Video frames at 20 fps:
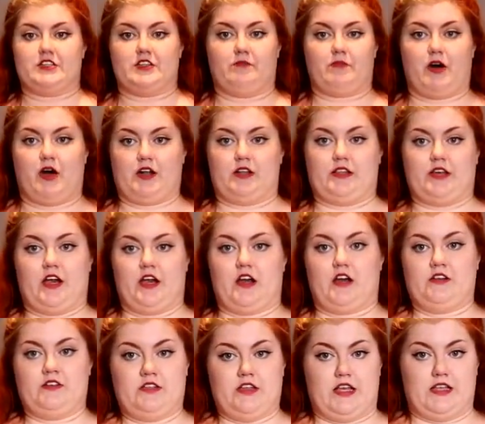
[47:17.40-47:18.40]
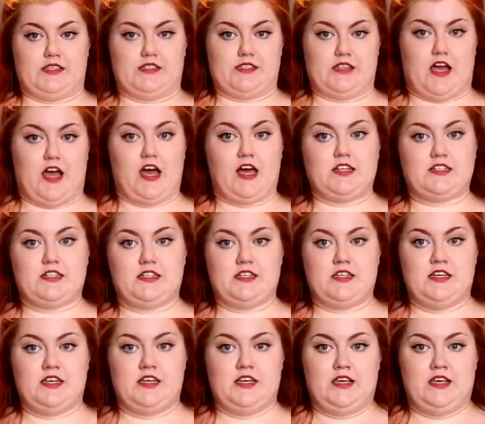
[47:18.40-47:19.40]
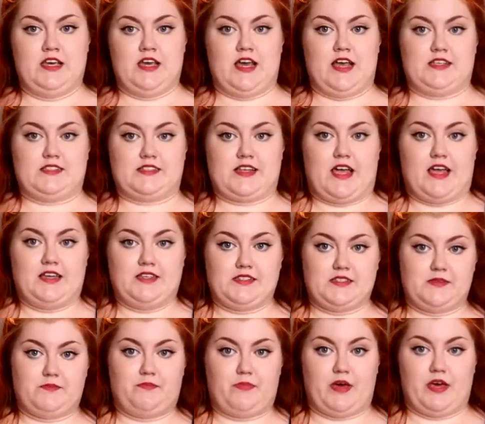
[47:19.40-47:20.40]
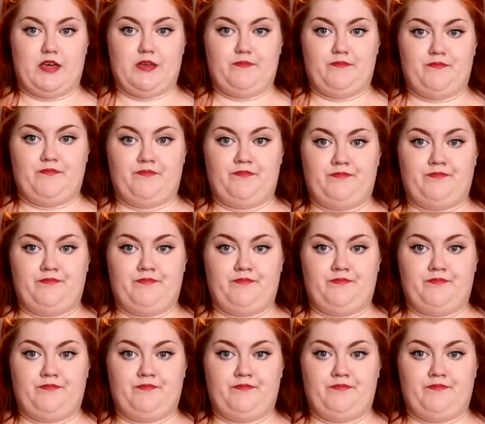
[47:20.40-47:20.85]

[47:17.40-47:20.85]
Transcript: to the Baudelaire, it's not as nice, but